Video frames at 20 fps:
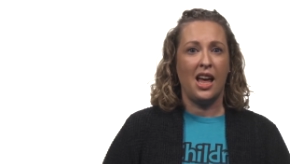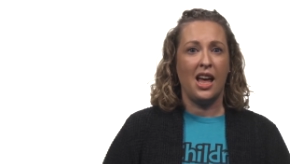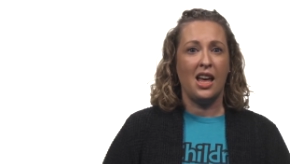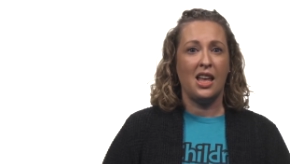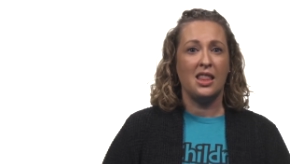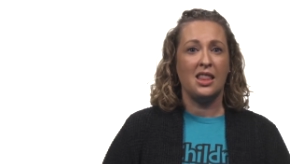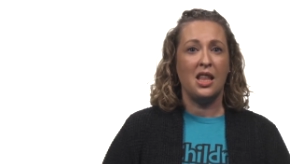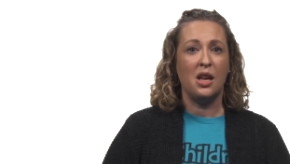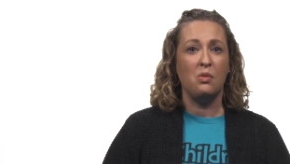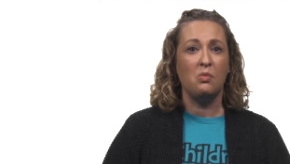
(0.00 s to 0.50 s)

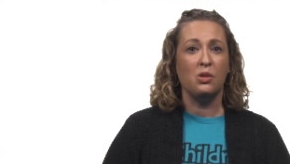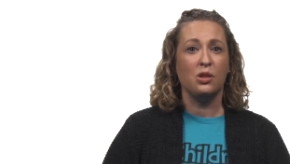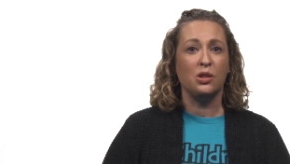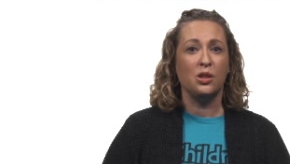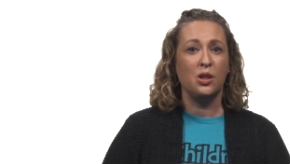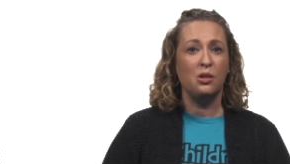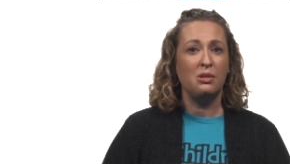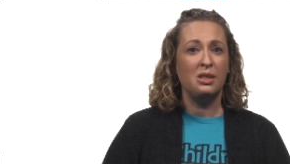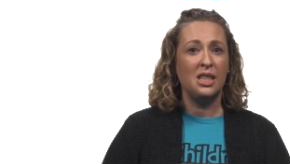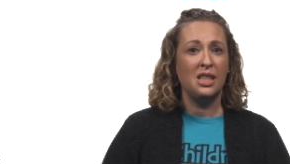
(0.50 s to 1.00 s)
and they were
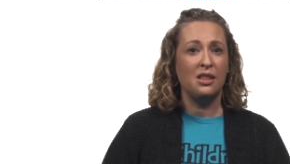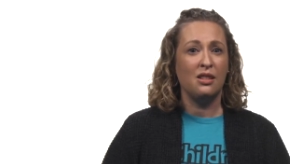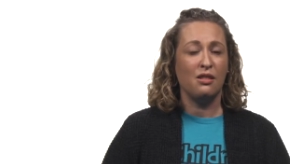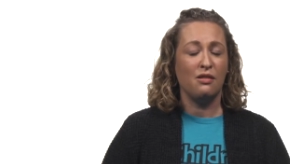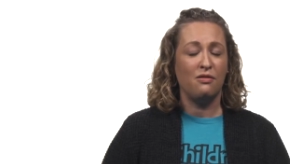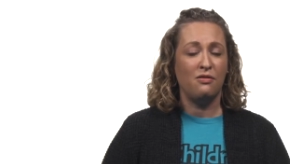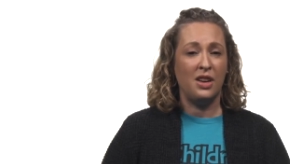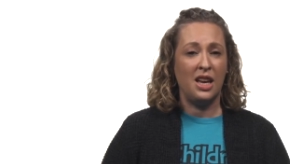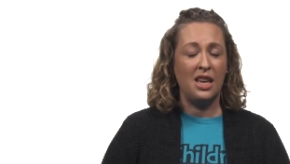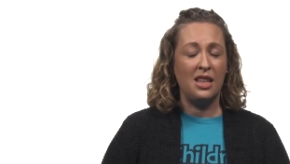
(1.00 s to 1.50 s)
losing their
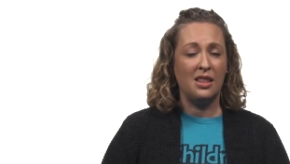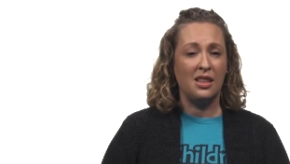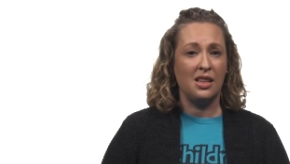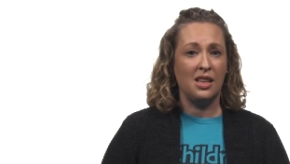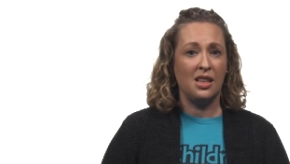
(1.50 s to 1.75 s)
faith